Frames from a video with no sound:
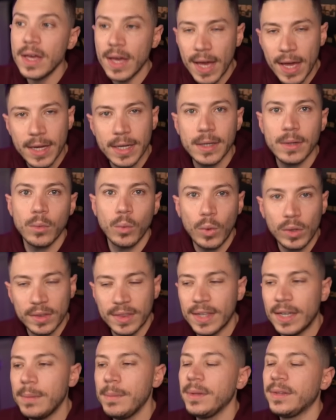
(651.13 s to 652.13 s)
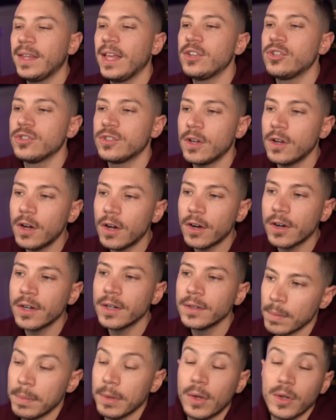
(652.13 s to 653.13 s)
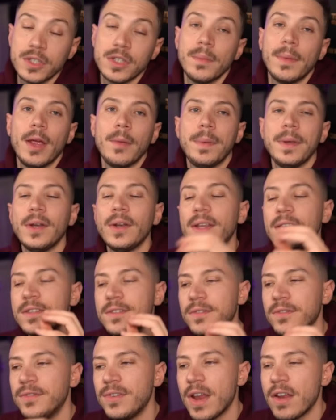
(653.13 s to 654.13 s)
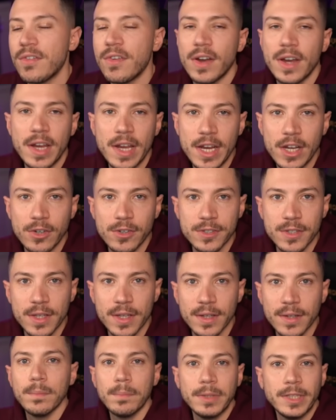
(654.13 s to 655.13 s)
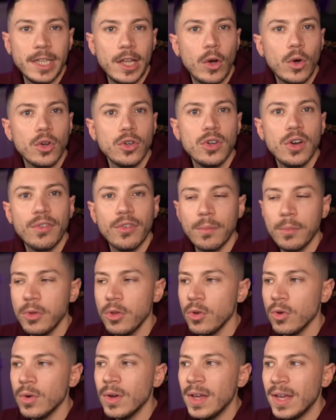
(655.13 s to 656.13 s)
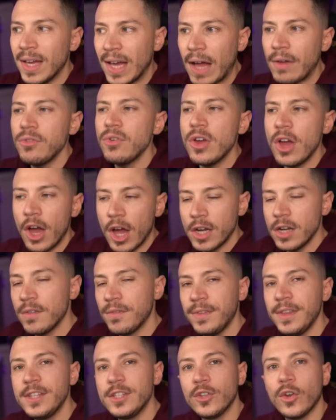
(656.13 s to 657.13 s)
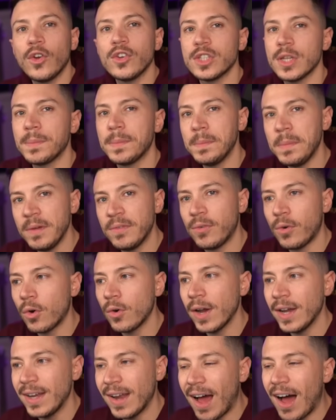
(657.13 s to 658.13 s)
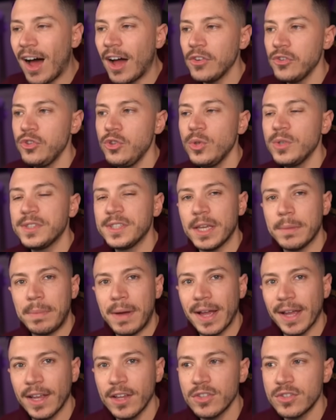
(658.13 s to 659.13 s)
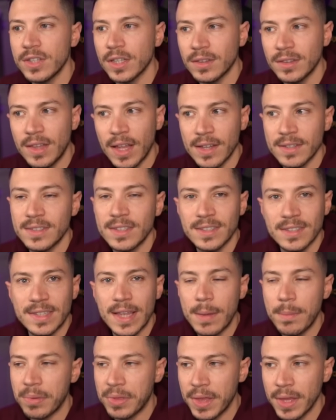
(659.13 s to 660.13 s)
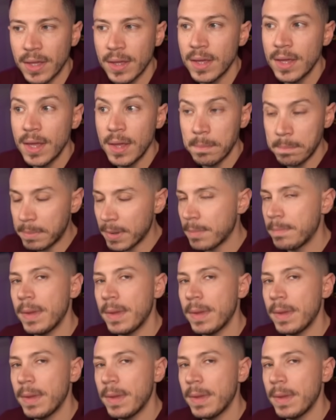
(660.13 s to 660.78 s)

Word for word: and what the limitations are, because in my opinion, it's very, very interesting. But now I want to know from you, have you heard of this concept before and are you using a package that does the same thing but